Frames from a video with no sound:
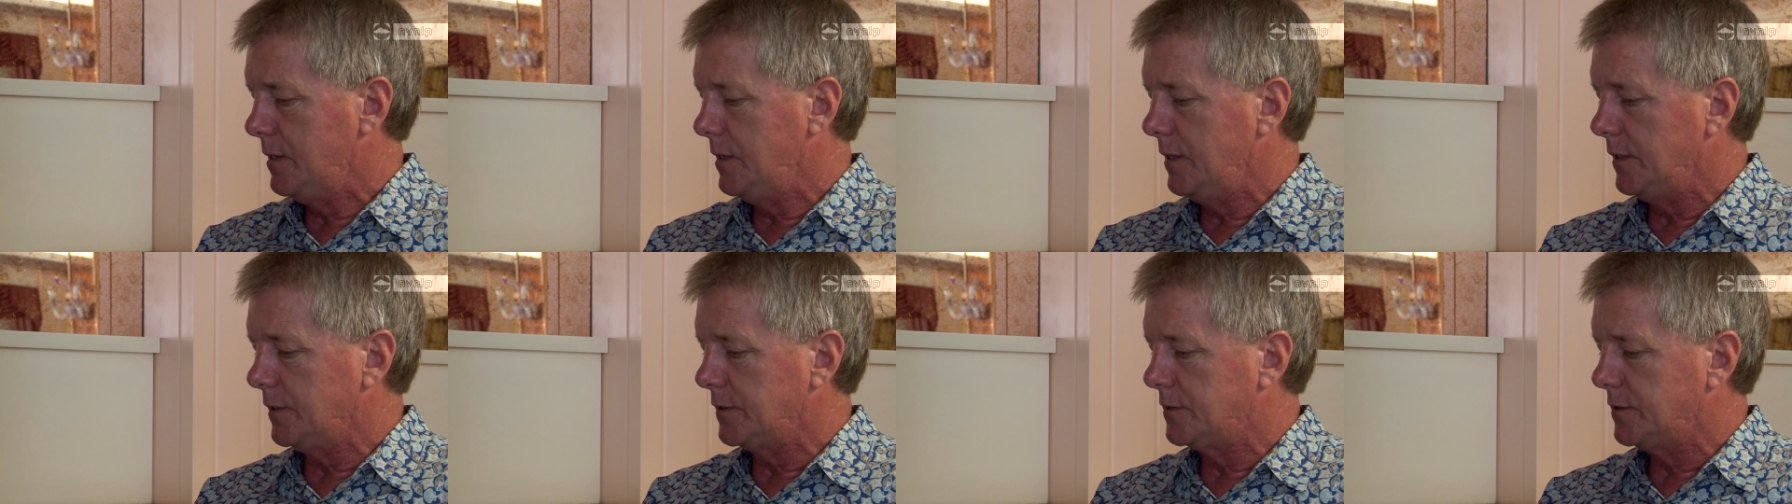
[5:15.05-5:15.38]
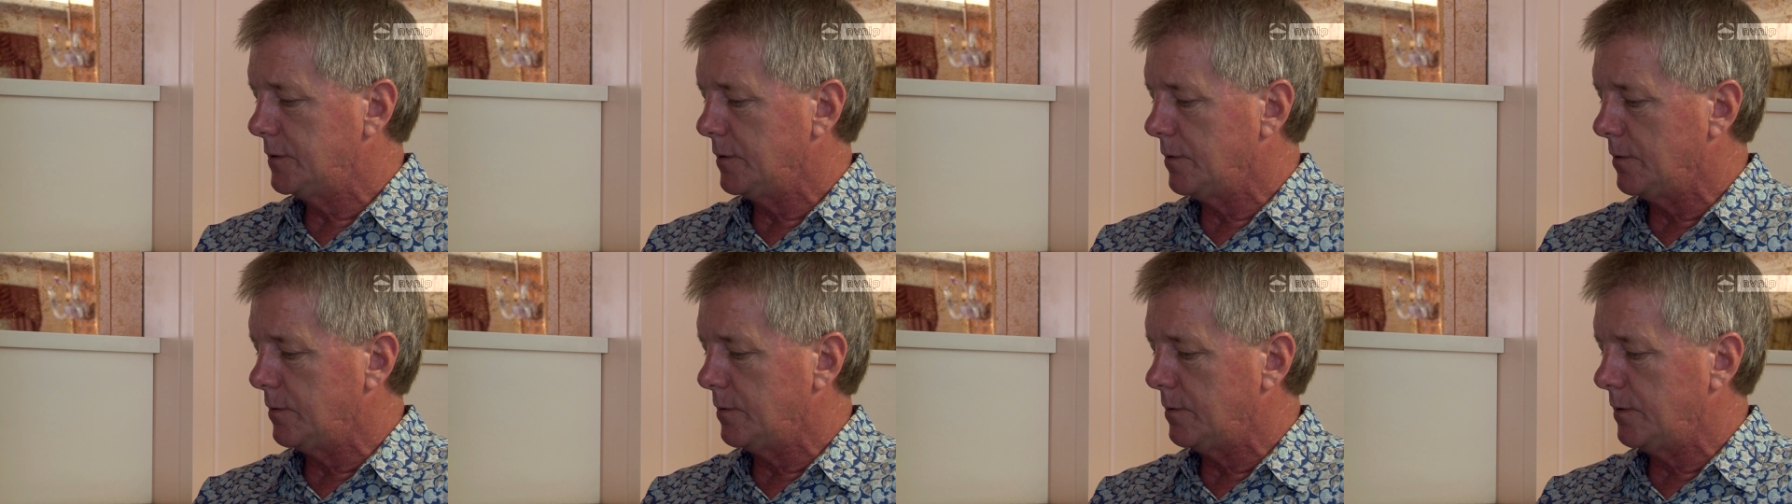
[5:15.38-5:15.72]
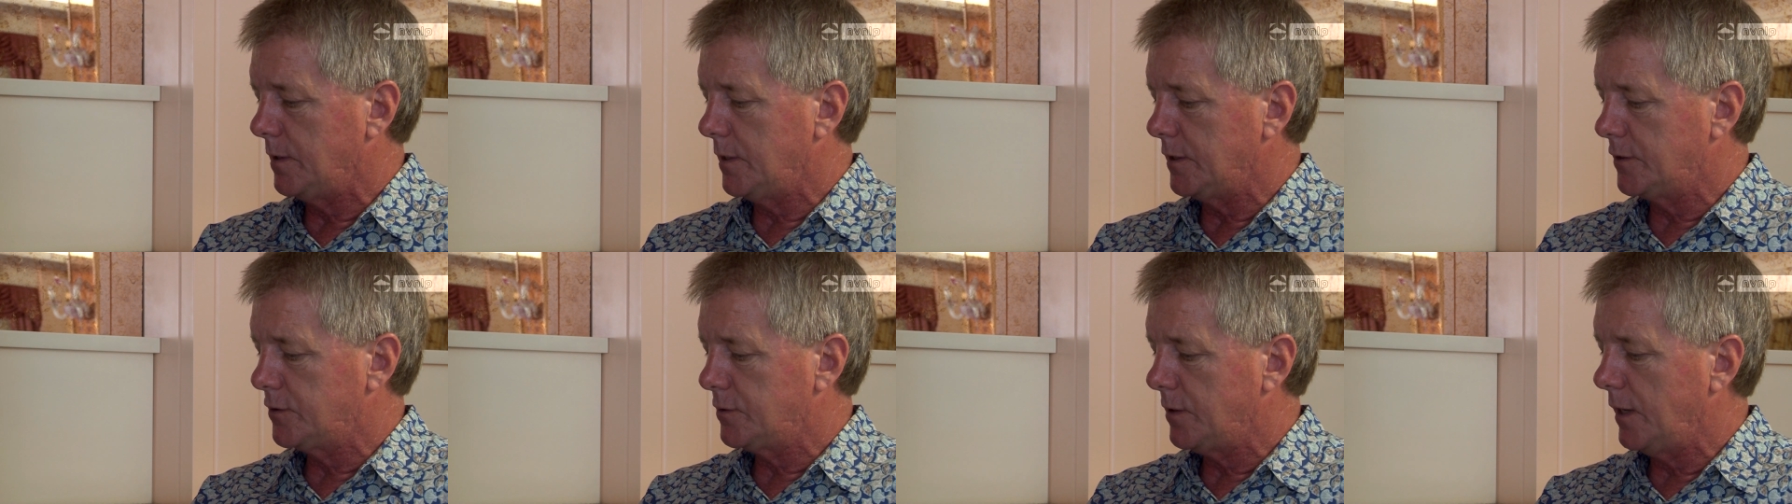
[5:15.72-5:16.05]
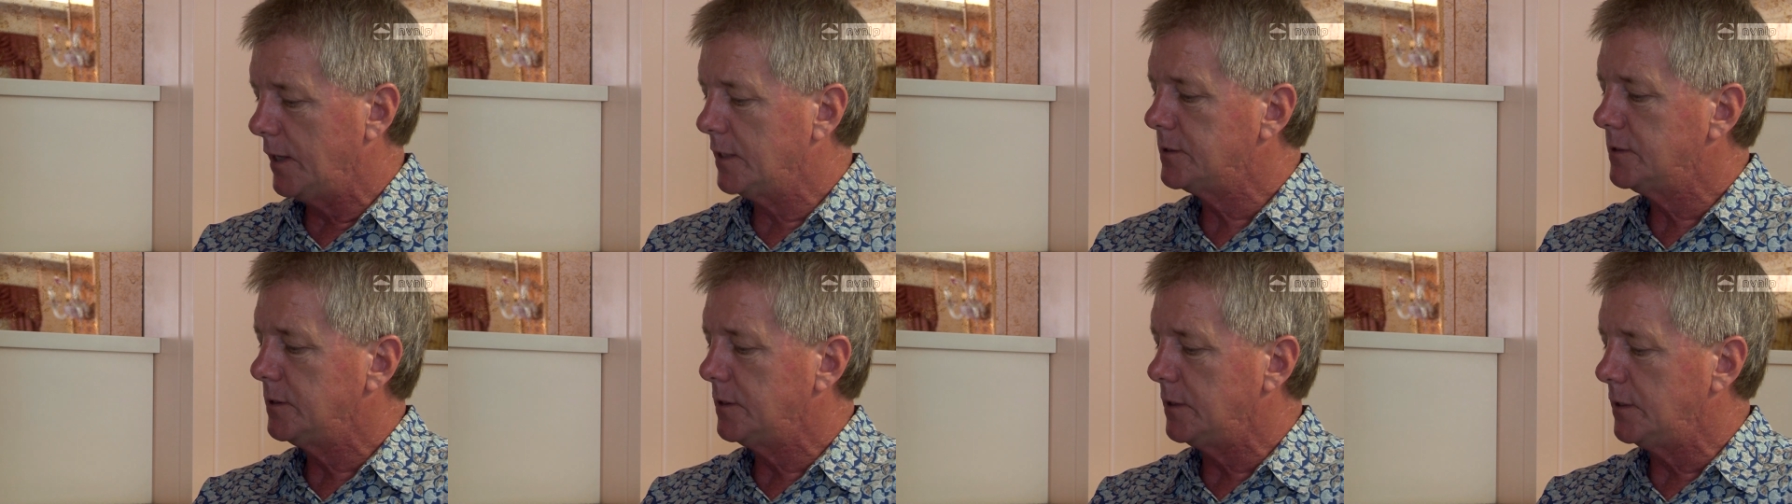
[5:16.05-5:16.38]
And so a
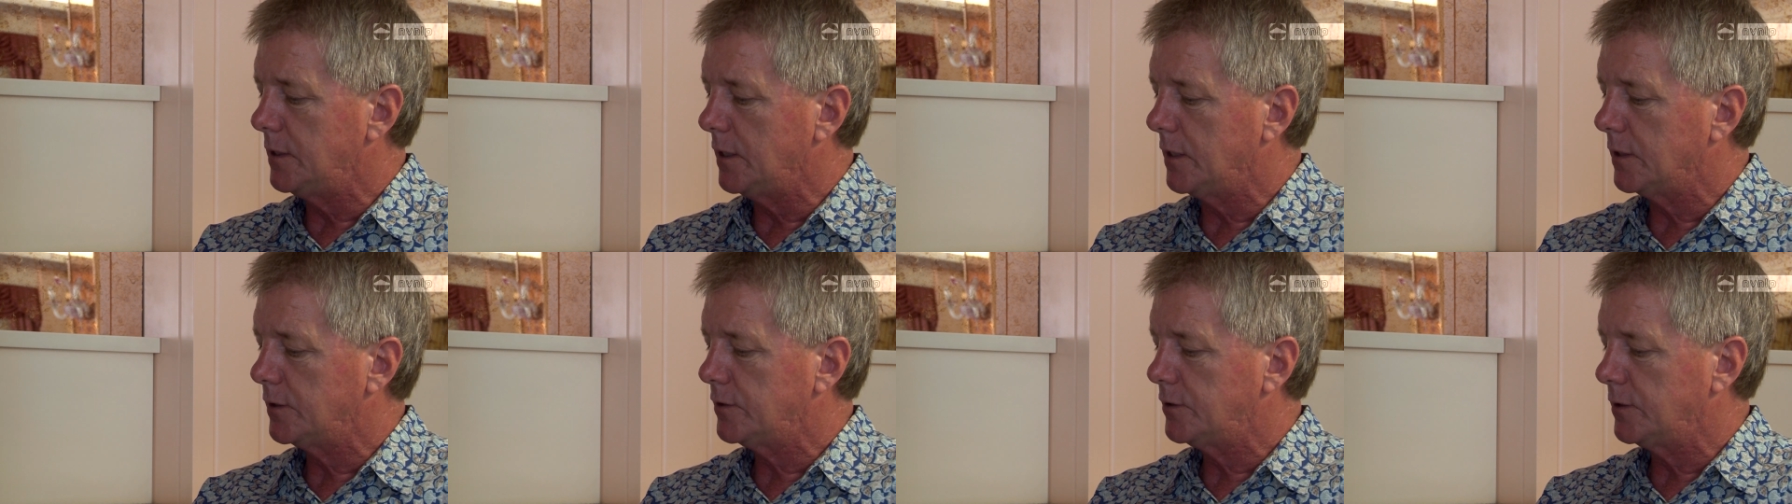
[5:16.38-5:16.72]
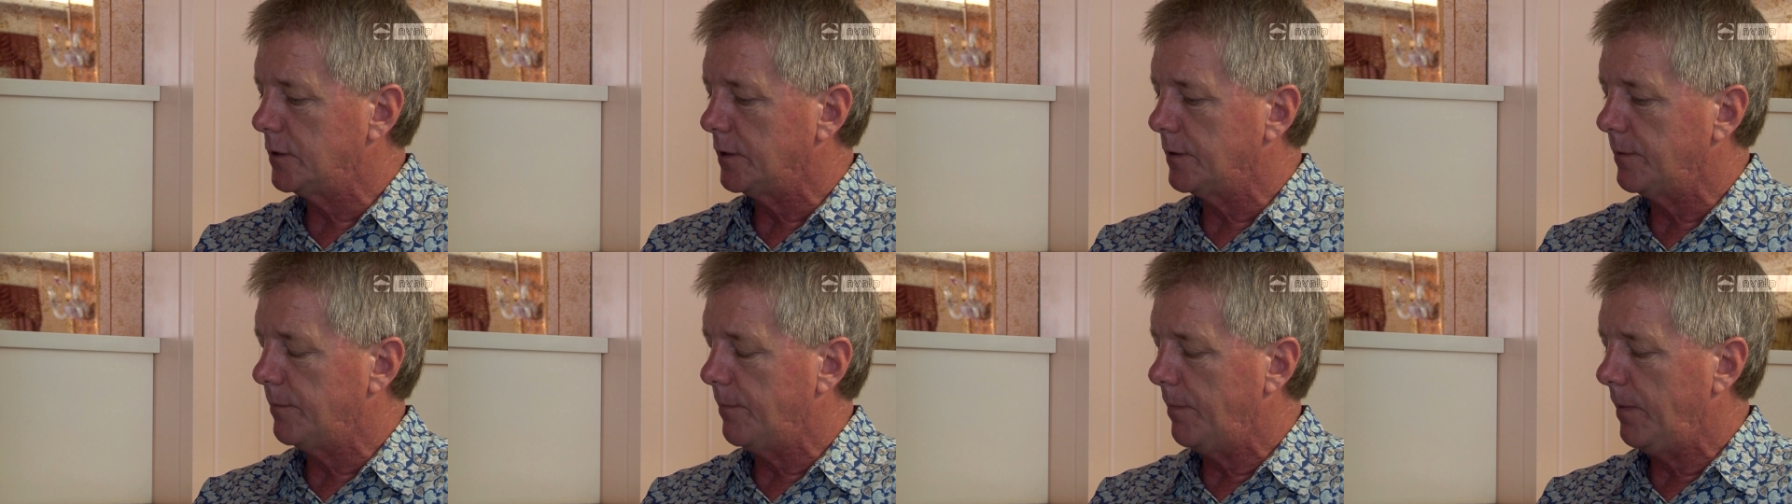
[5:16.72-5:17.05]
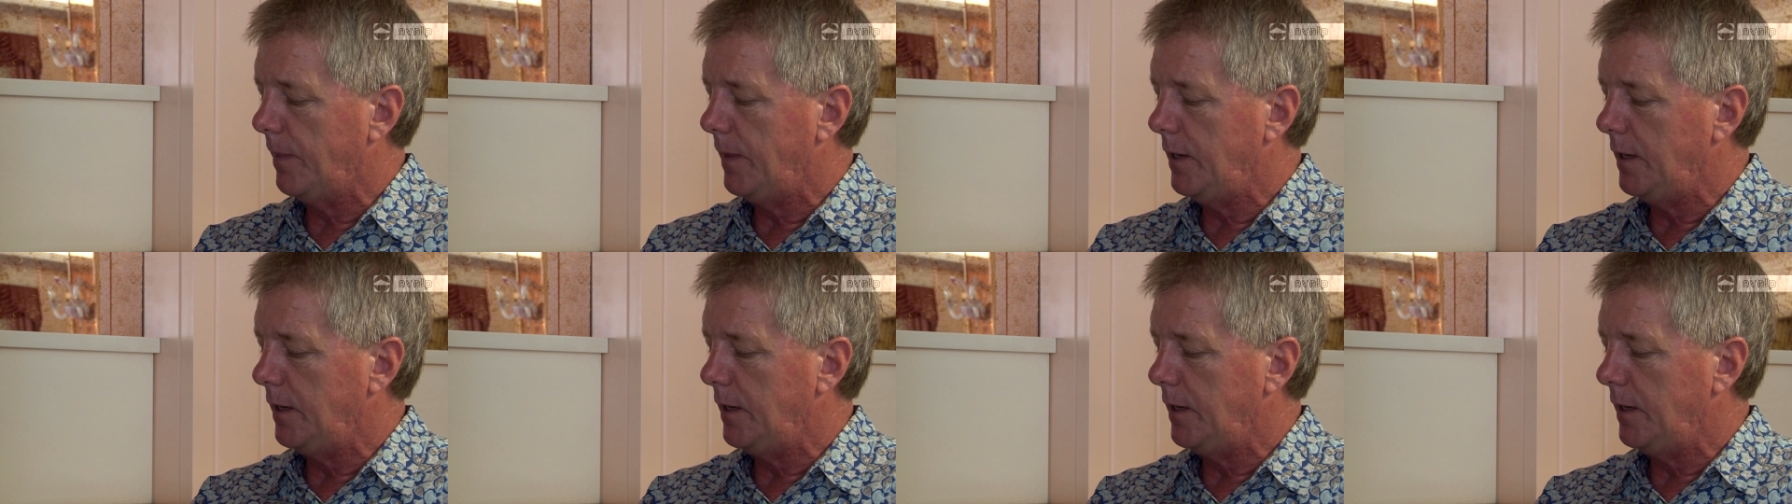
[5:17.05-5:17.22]
trance induction